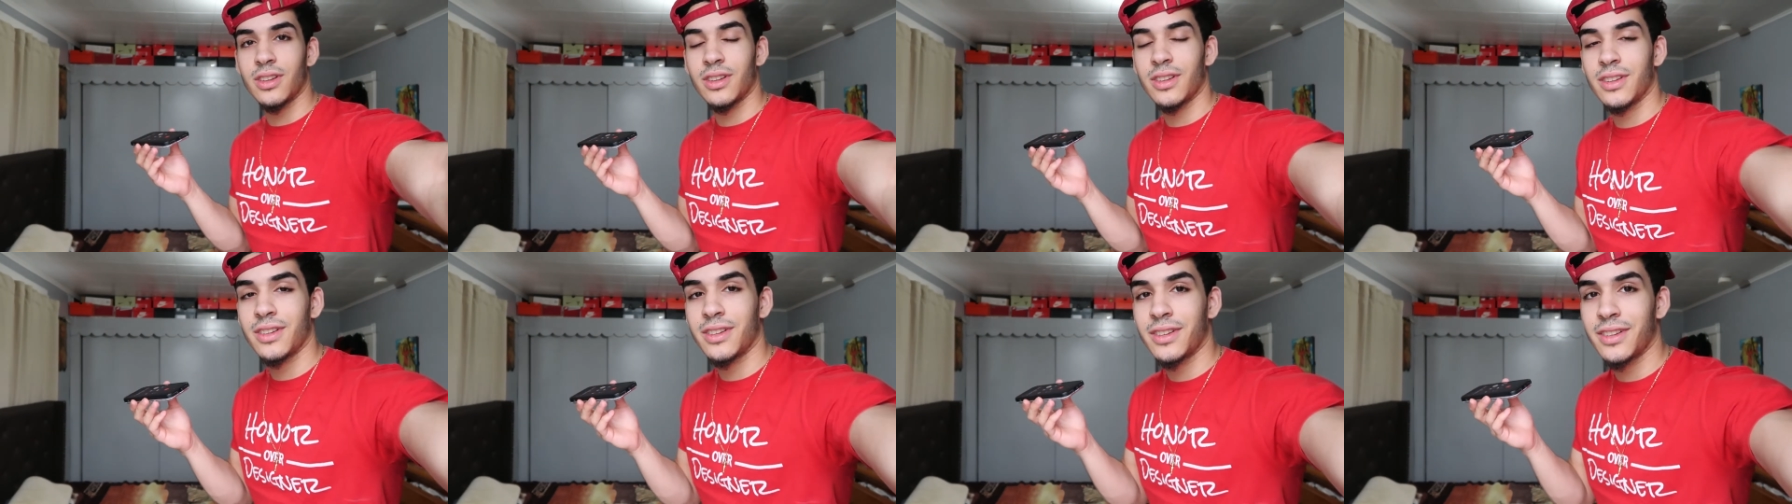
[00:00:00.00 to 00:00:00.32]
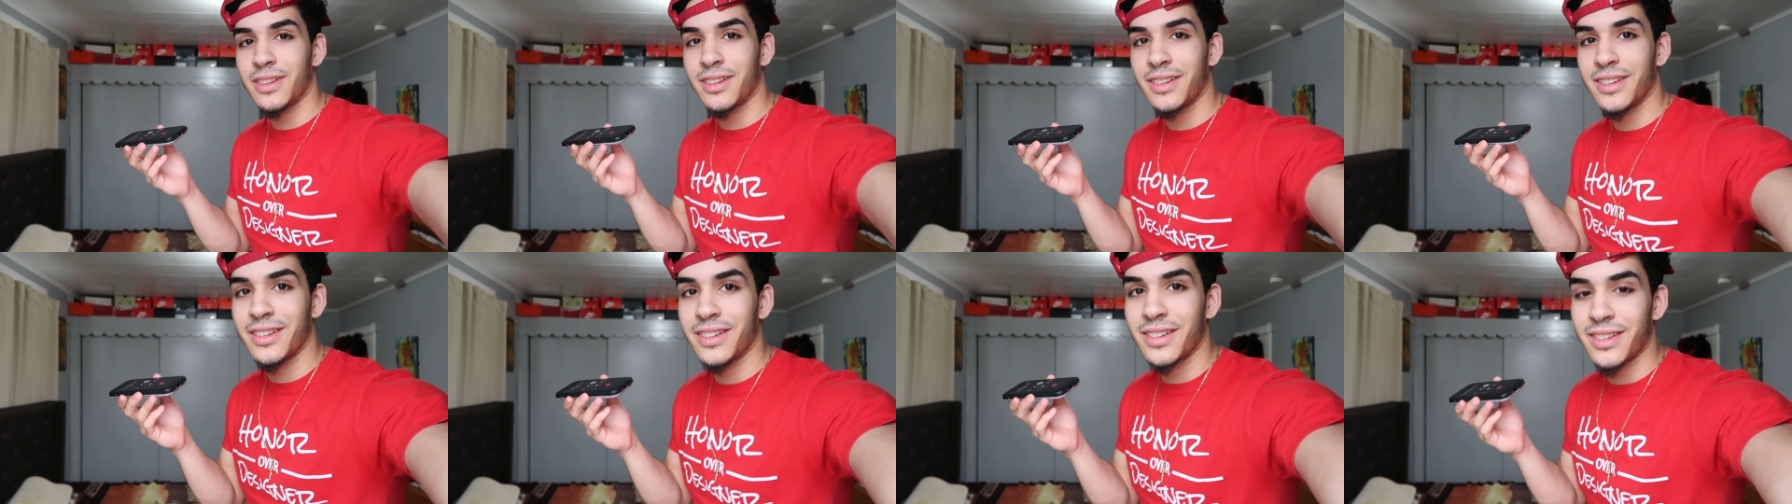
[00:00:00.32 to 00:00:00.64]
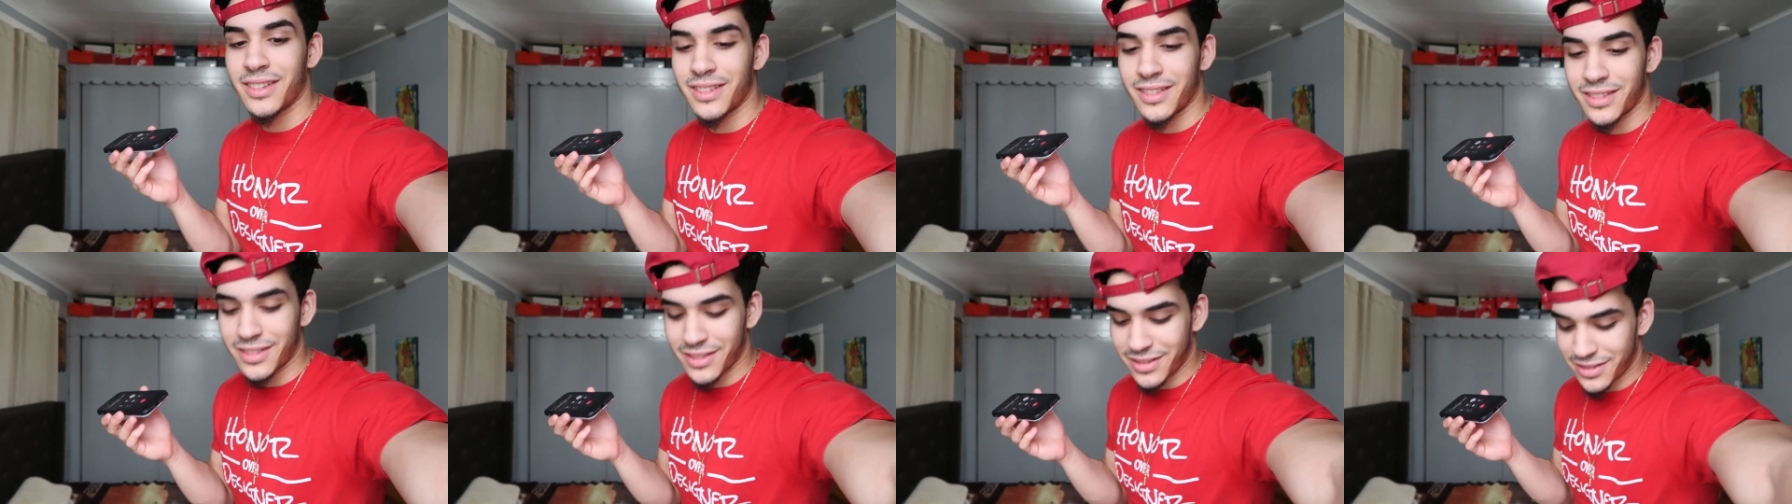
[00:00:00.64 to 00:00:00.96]

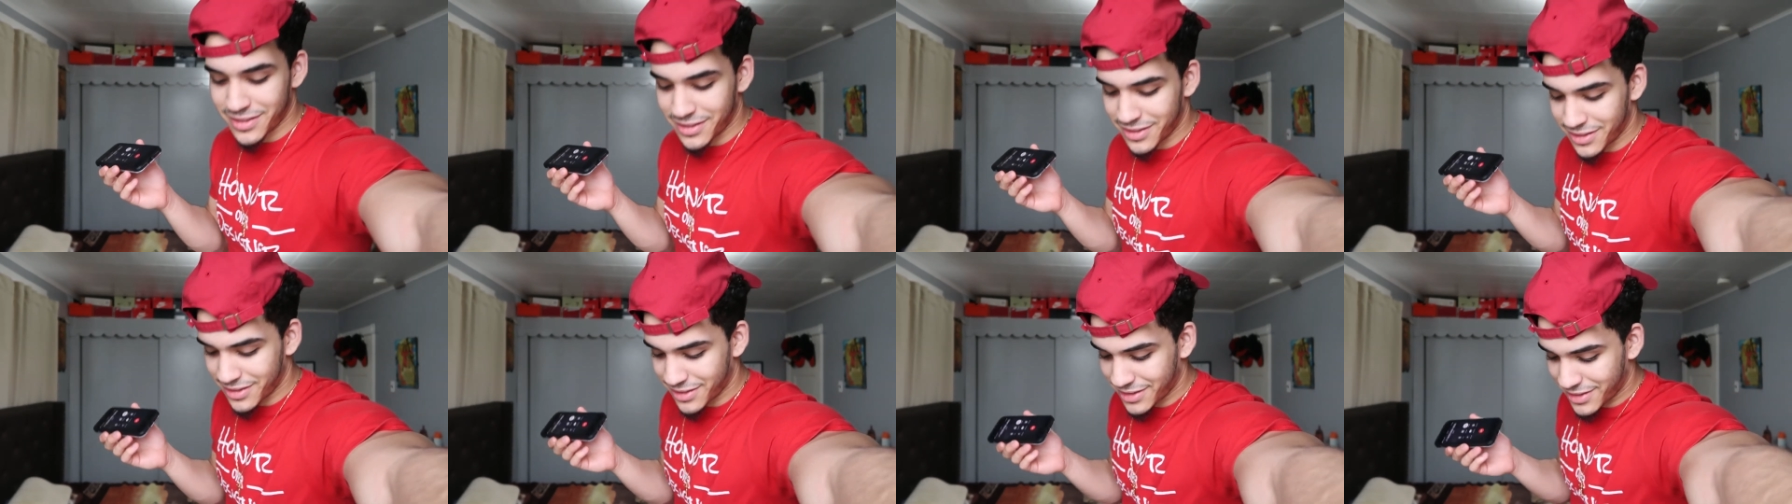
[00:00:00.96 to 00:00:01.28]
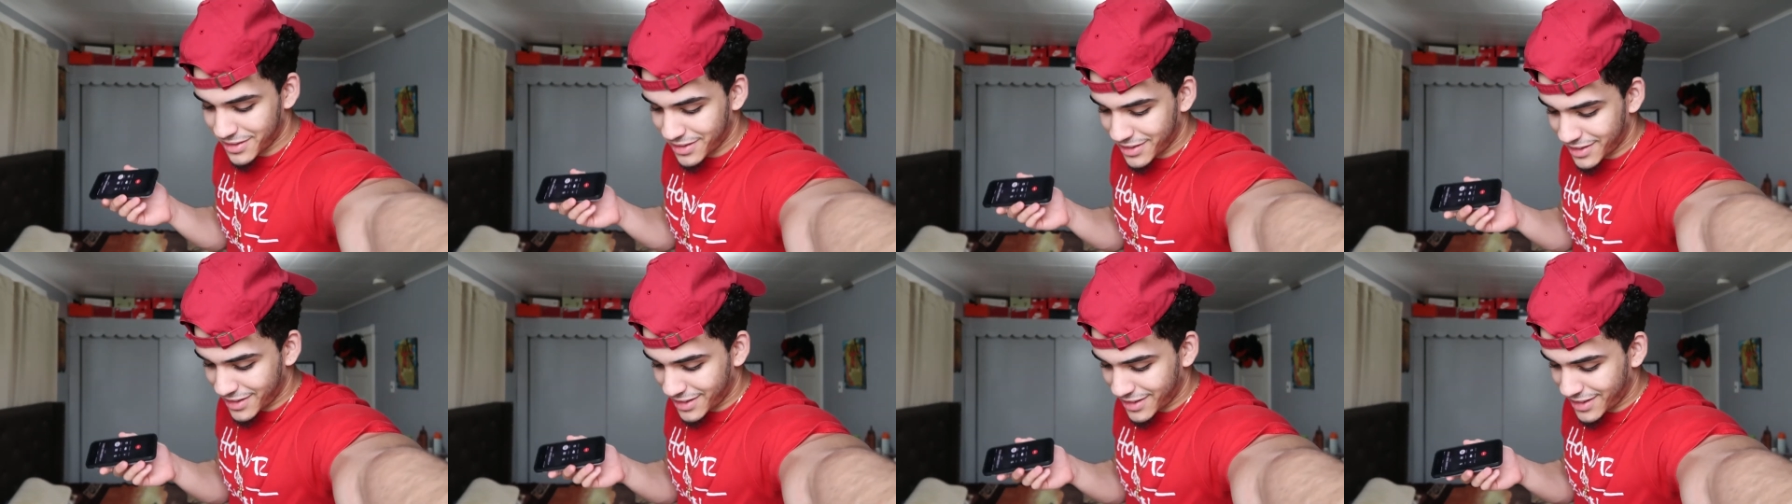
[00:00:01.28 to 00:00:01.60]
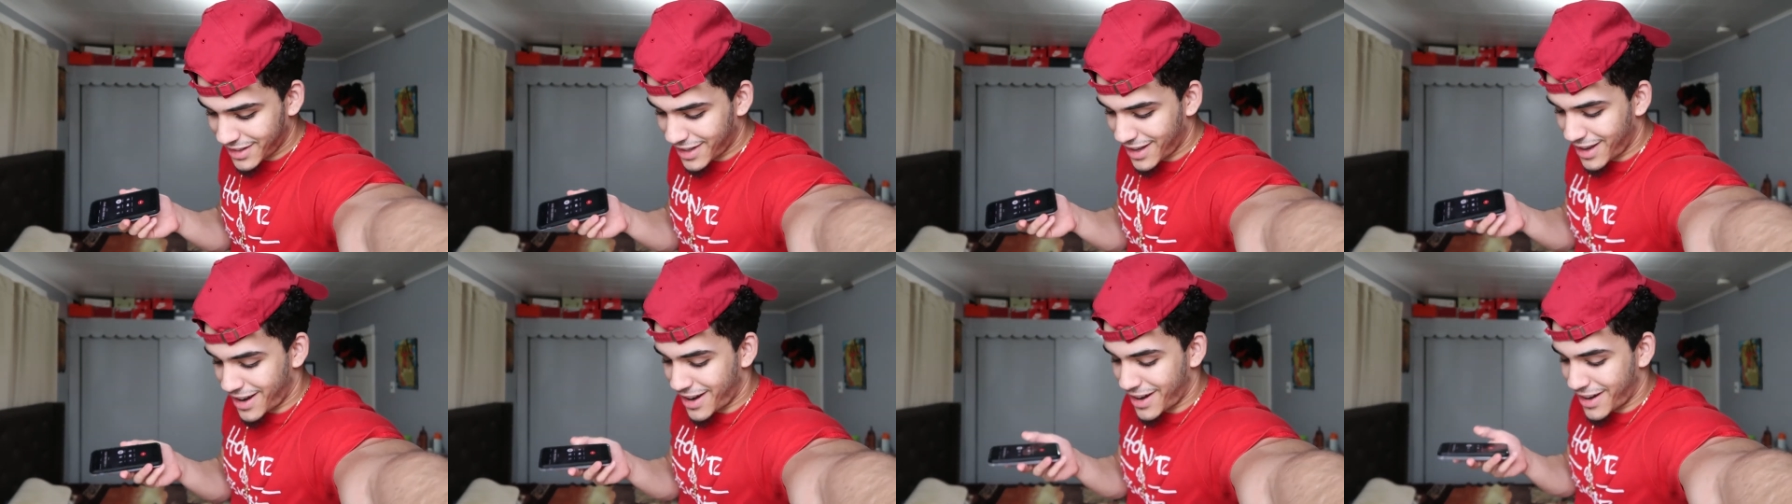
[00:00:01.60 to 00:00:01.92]
Alright, sir.
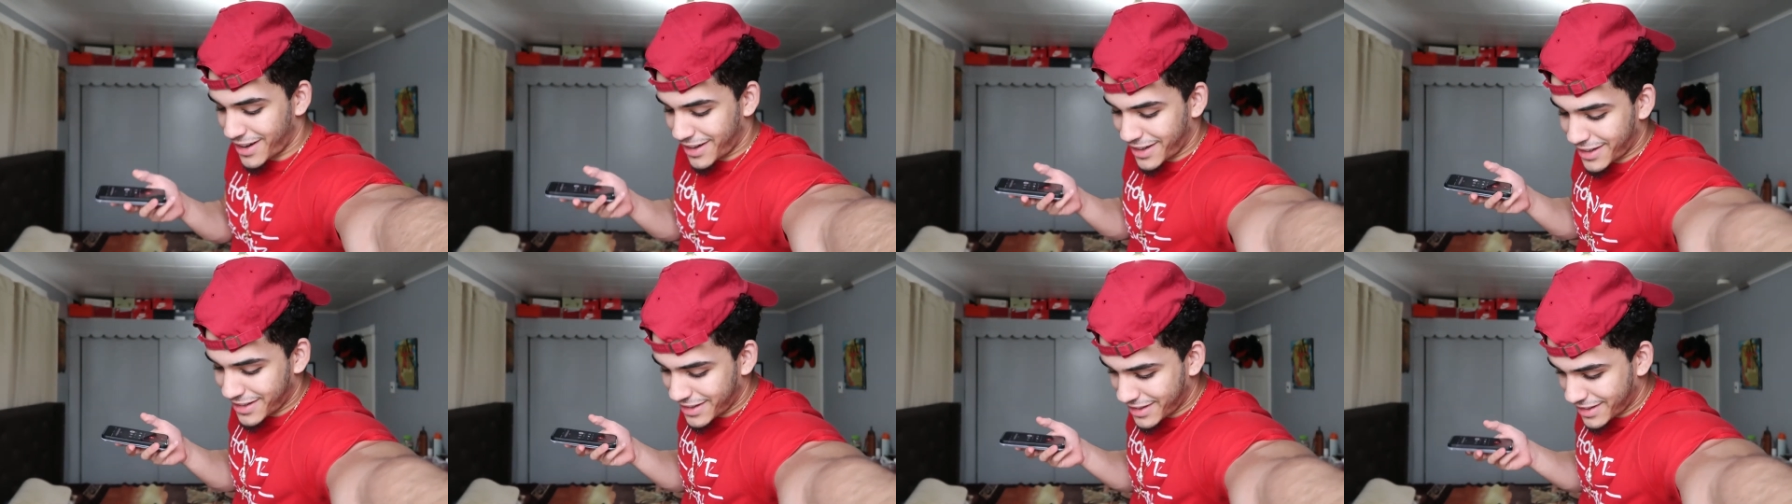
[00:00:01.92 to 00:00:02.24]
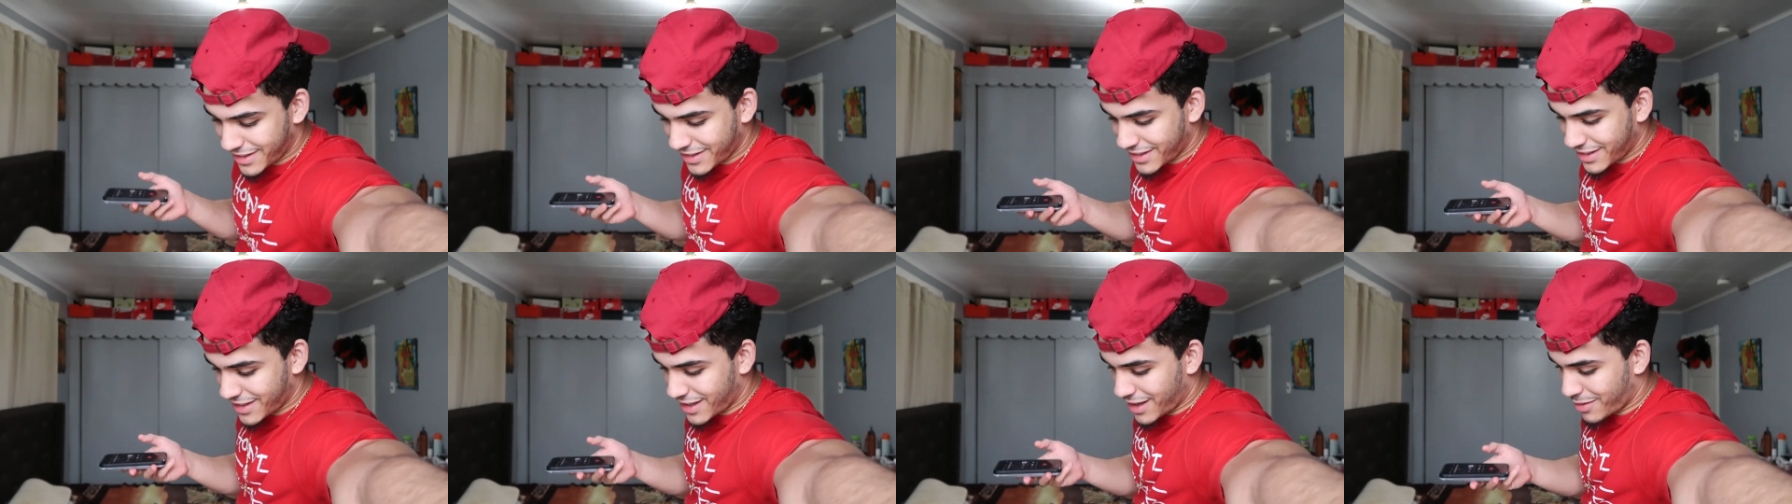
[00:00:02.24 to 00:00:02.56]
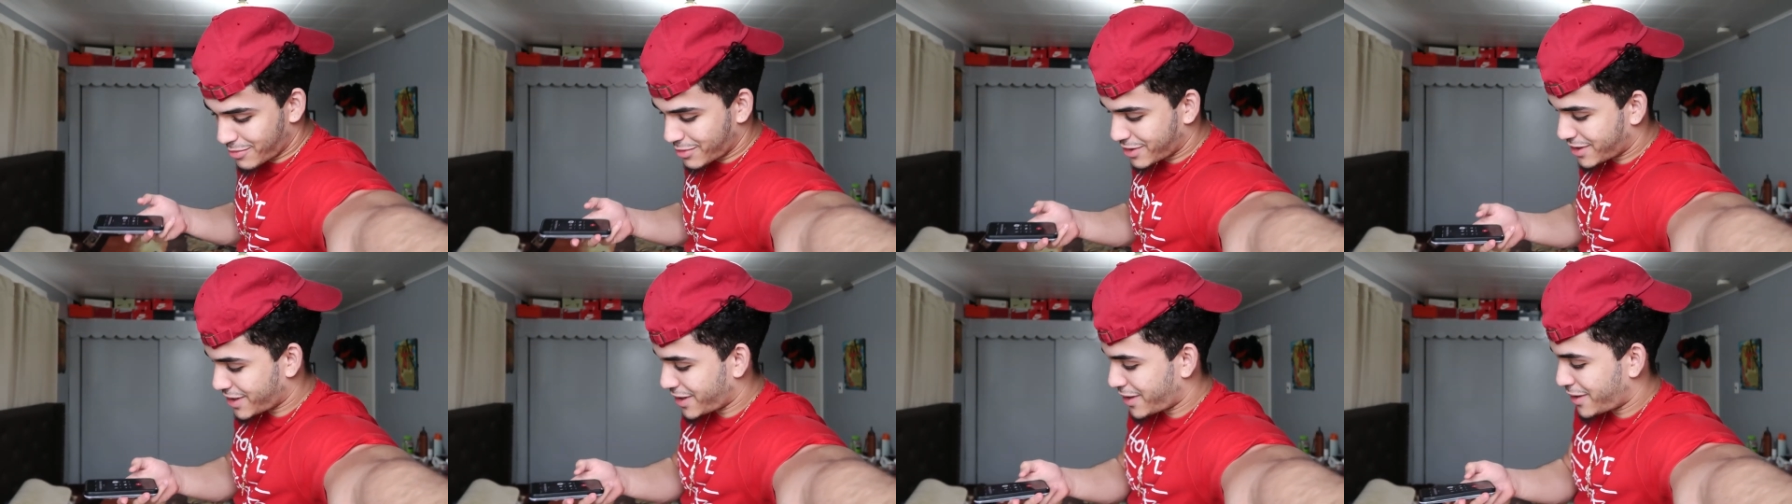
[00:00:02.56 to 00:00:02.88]
Alright. Bye-bye.
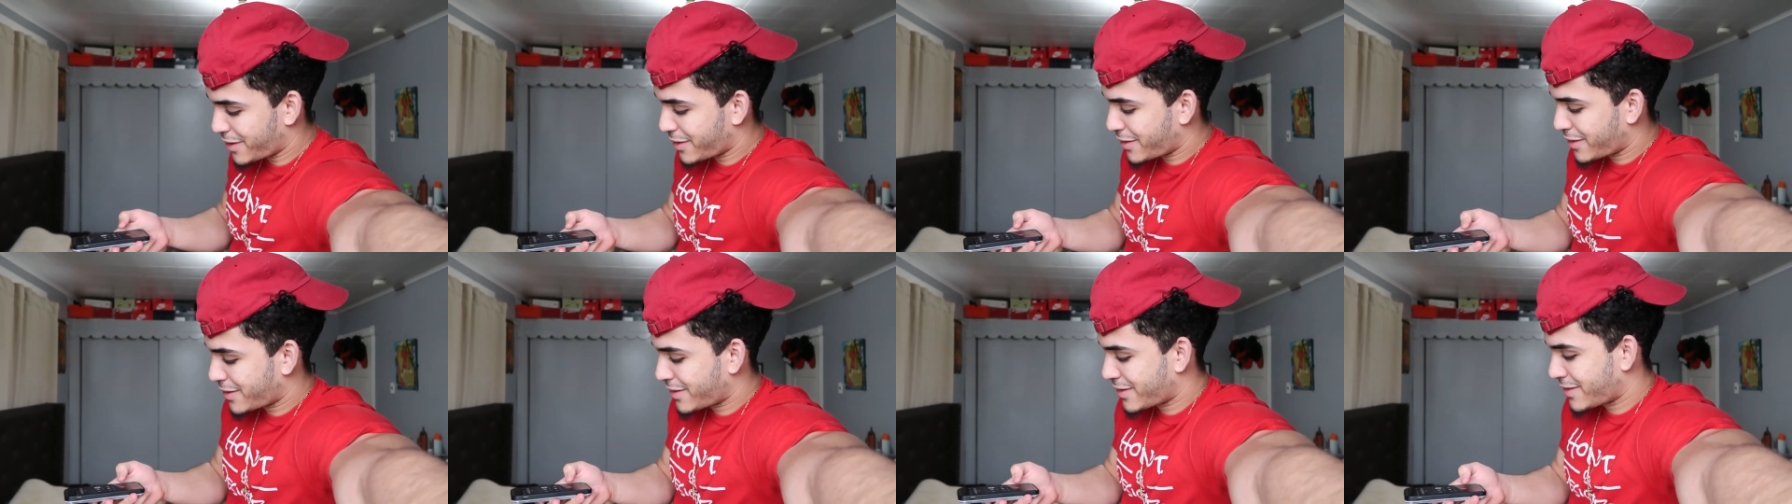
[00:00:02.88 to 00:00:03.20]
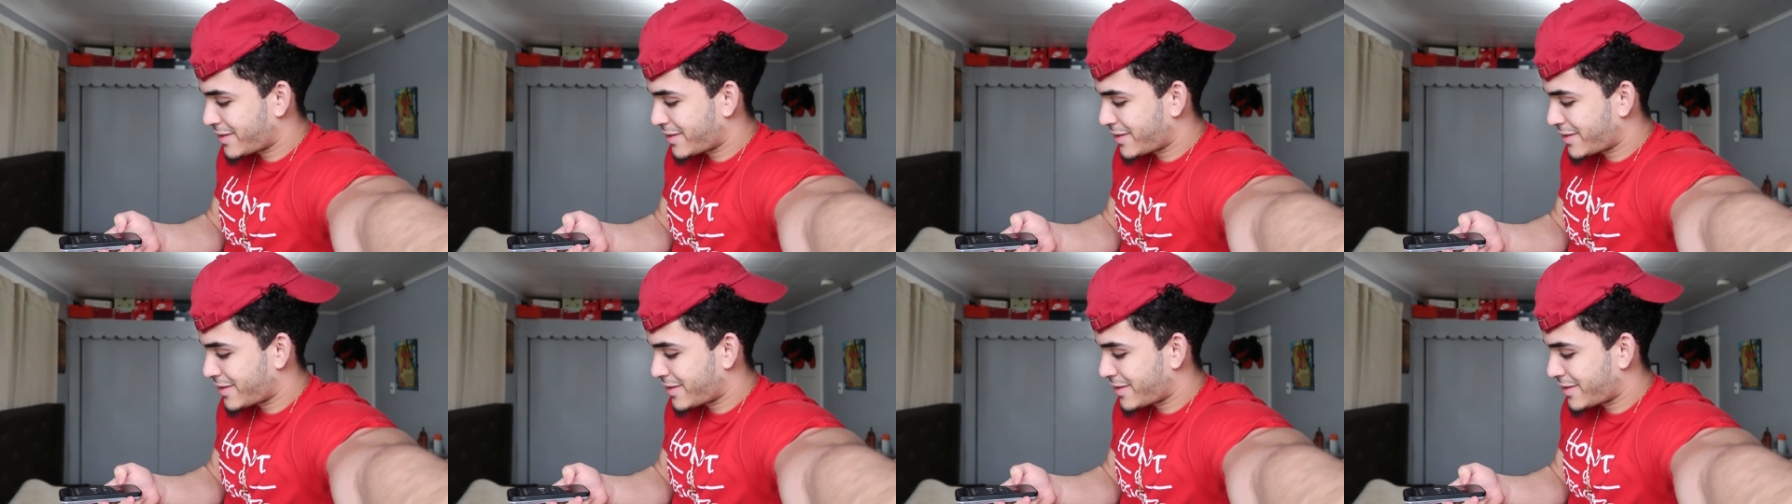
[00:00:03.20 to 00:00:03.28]
I'm gonna see you.